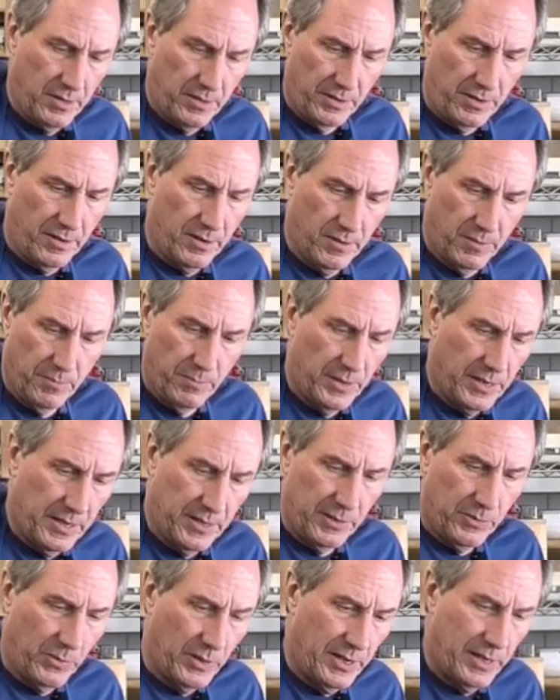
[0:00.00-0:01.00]
There are
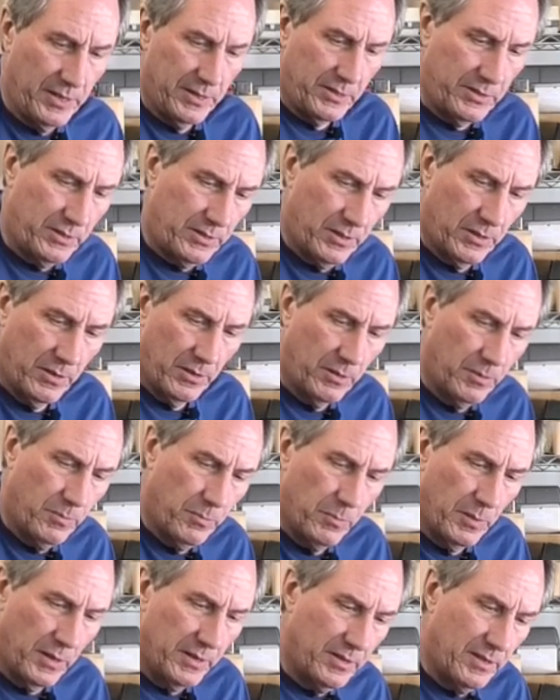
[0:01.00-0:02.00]
many ways,
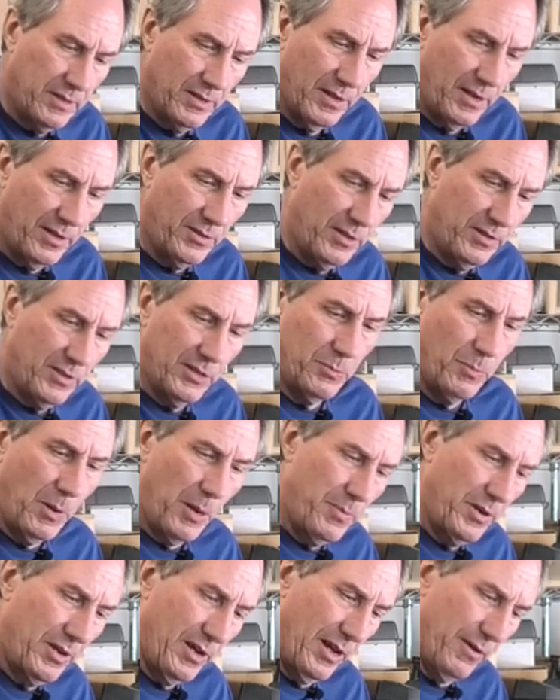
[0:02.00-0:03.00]
but I thought this might
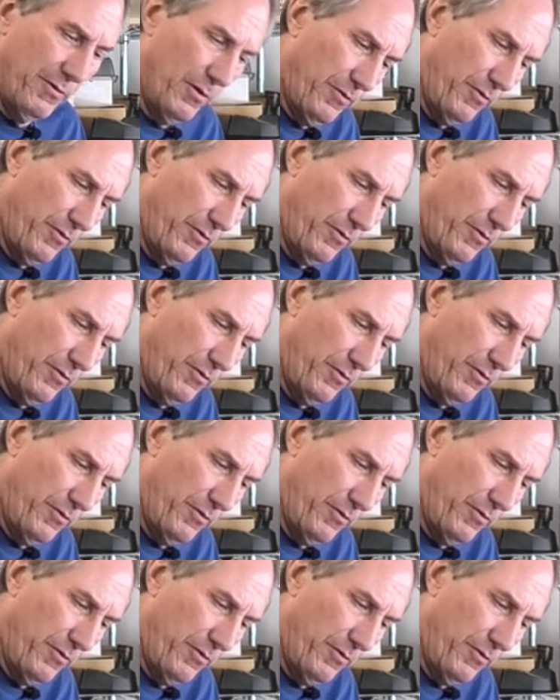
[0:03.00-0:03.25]
be kind of a